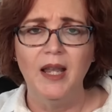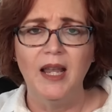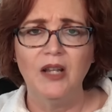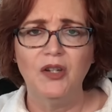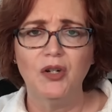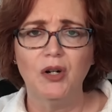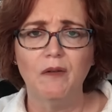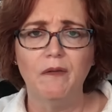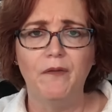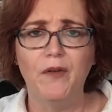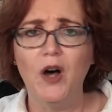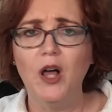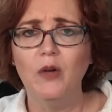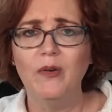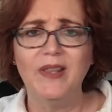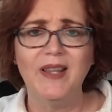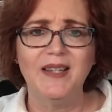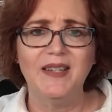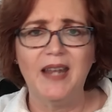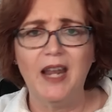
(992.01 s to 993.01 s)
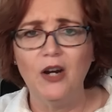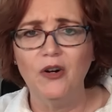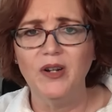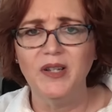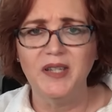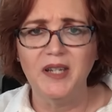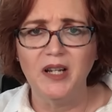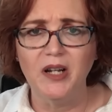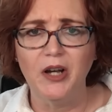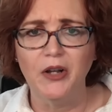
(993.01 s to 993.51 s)
and start following these
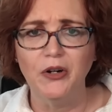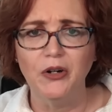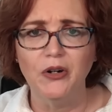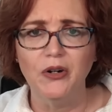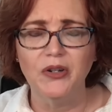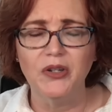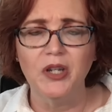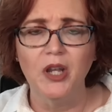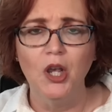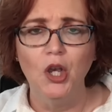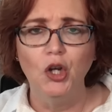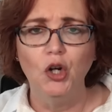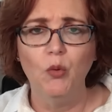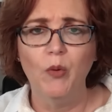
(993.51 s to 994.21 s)
heresy hunters